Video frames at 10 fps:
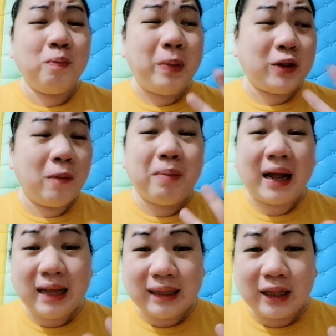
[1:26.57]
itong
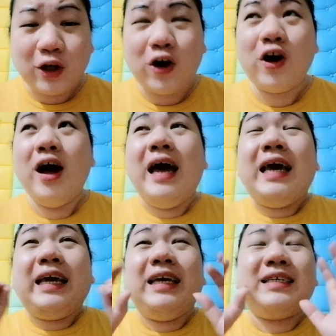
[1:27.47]
product na to
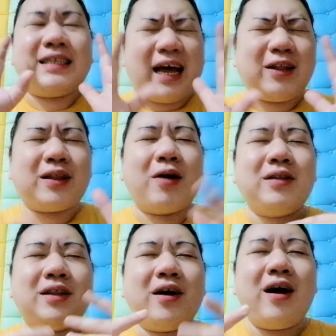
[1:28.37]
is, ang tawag
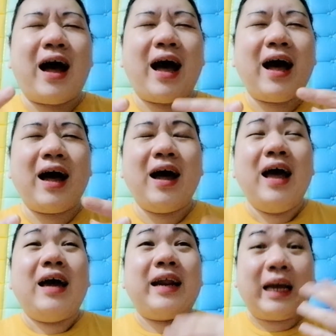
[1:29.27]
dito,
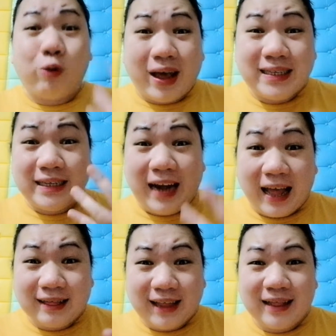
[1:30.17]
request
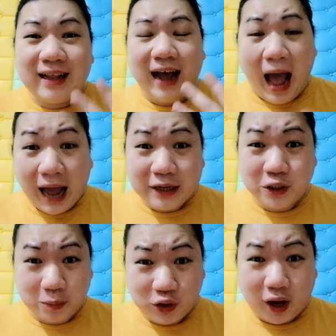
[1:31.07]
granted ng aking
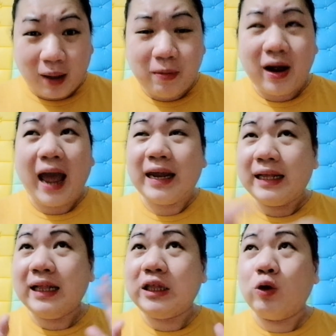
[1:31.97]
subscriber. I
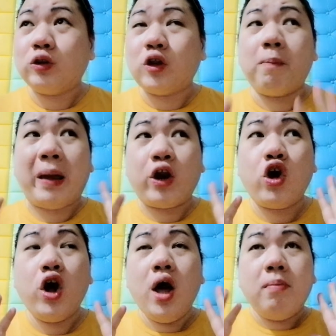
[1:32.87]
really don't know,
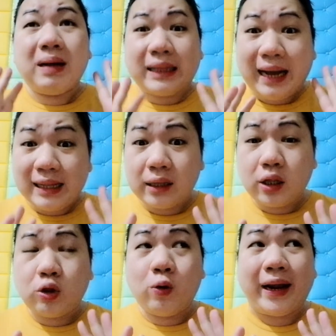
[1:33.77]
pero matagal niya
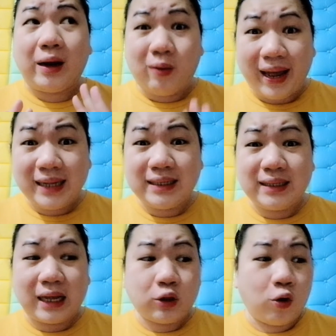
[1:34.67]
na itong
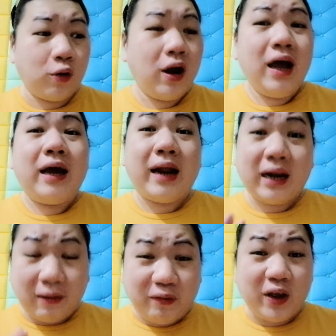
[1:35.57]
request. Itong
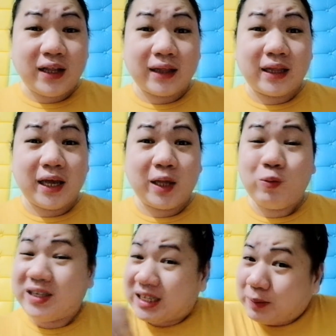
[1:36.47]
re-review natin ngayon,
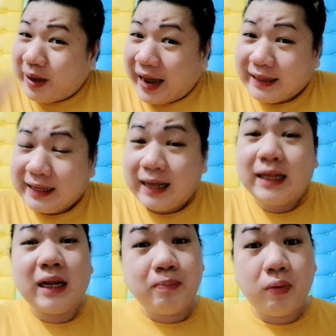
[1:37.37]
which is may idea
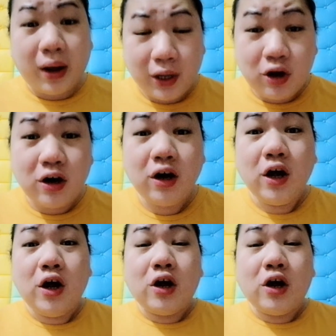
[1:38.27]
na rin po kayo